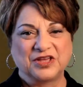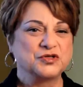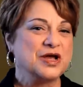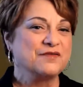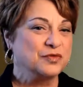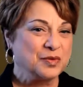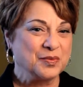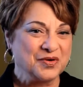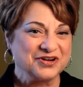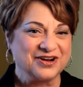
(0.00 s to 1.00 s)
Travel
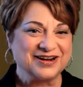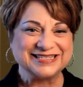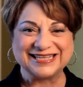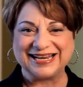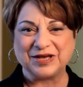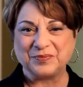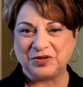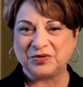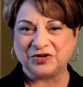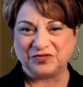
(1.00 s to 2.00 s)
reward cards can help
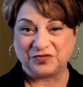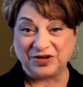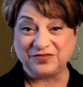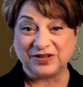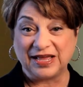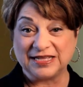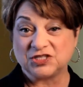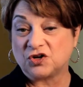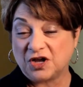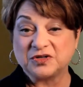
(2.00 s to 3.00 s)
you earn free
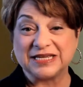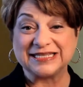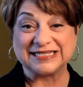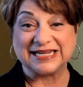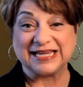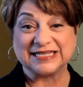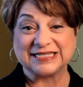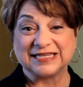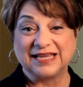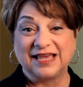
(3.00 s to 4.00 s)
flights or hotel
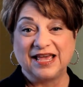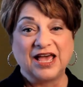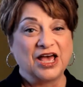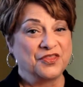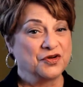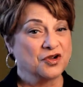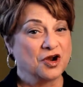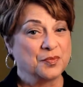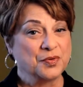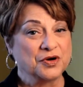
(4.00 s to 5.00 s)
stays. Other
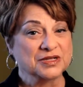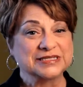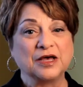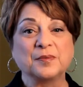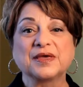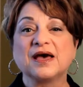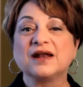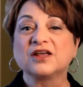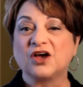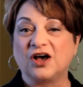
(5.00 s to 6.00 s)
card perks help
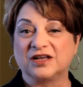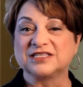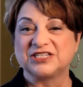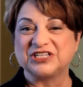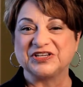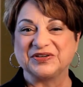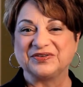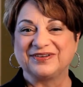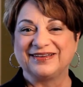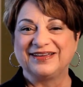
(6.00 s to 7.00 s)
cut costs too.